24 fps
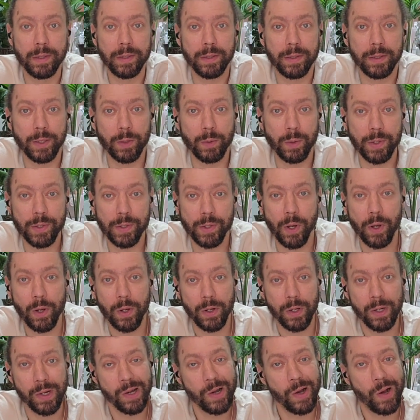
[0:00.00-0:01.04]
There was
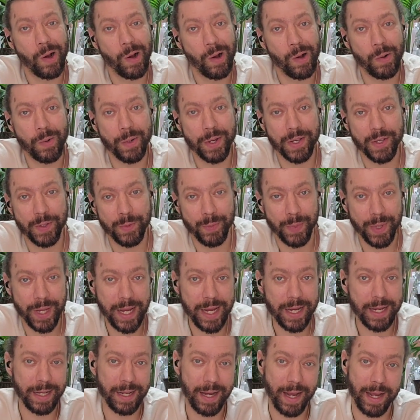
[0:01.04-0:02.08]
always
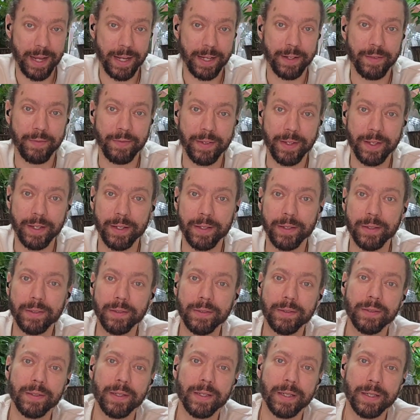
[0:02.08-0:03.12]
been a negative ego,
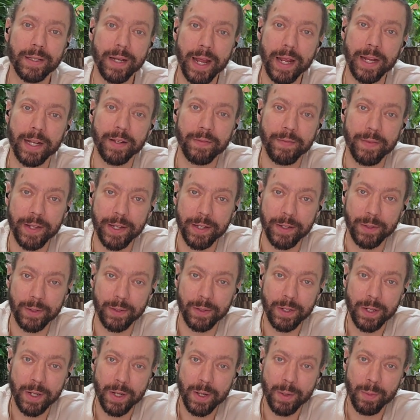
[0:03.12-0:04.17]
and a negative
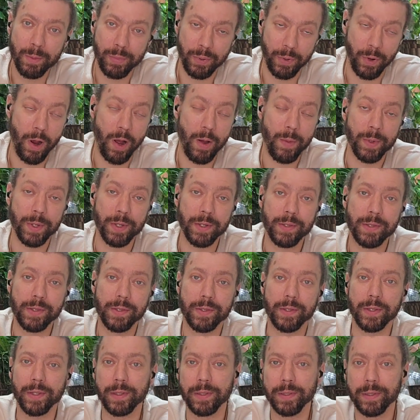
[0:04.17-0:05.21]
ego
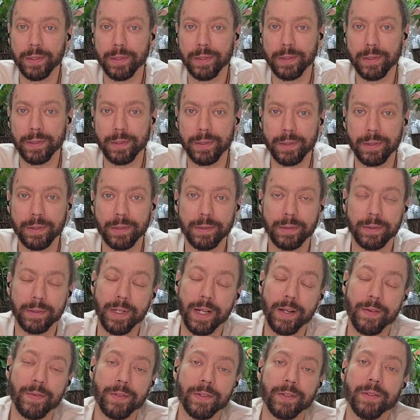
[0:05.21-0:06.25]
promised and
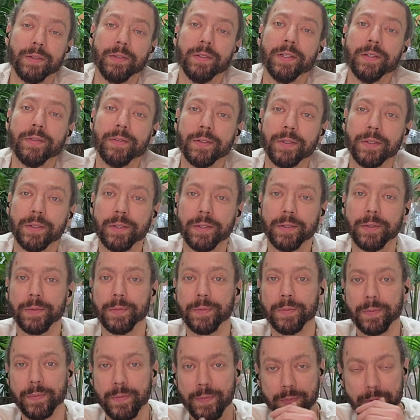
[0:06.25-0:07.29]
never delivered.
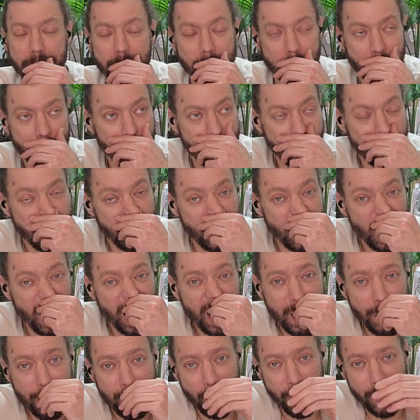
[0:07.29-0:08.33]

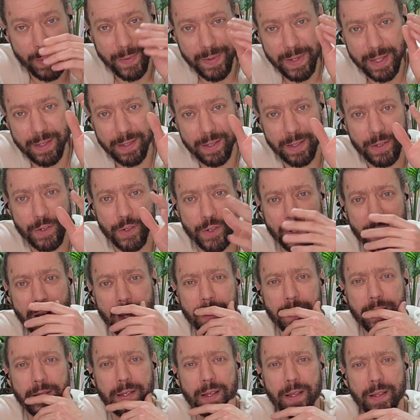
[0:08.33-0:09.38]
But we would
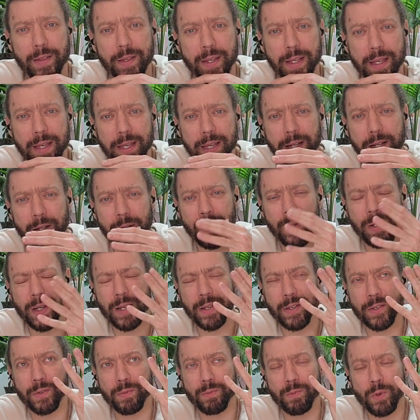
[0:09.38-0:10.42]
suggest the ego
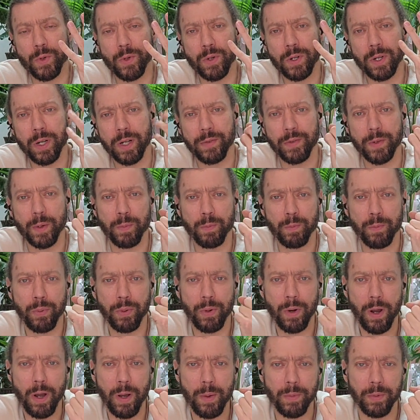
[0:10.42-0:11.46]
is more of a
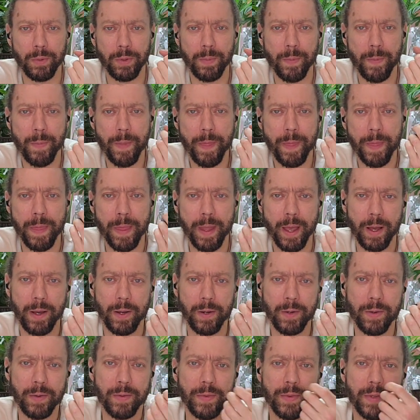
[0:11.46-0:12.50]
problem
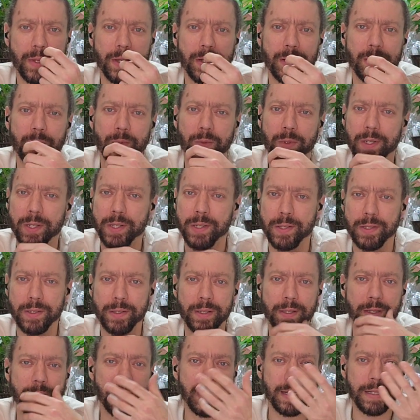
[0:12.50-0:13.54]
now than it was
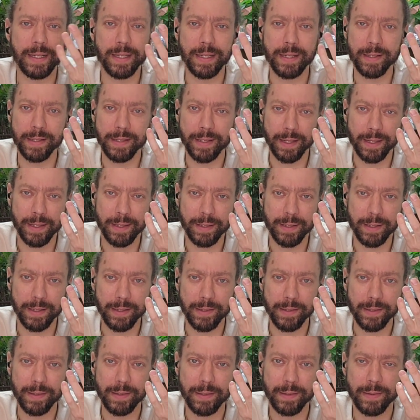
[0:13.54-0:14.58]
in the
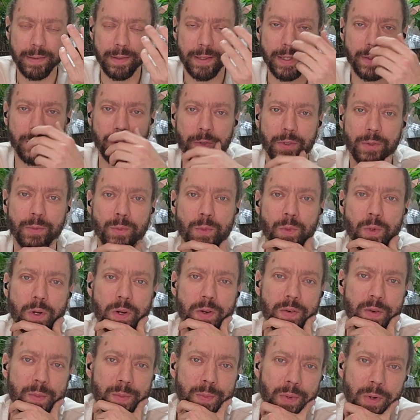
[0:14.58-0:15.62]
1960s. It was
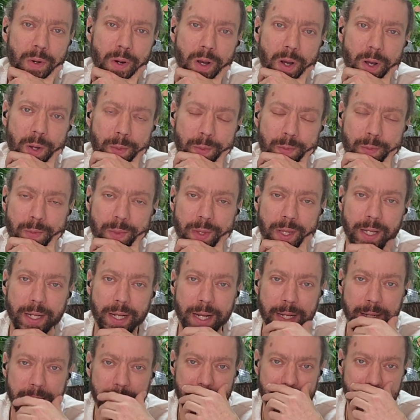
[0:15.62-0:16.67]
more of a problem in the
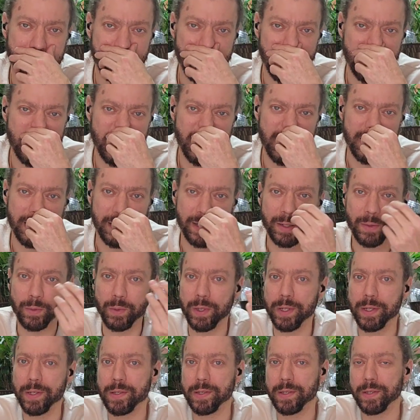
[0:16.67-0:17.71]
1960s than it
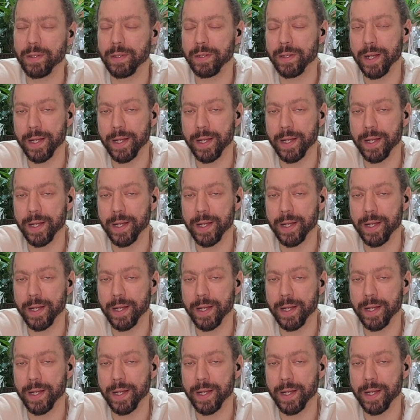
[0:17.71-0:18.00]
was in the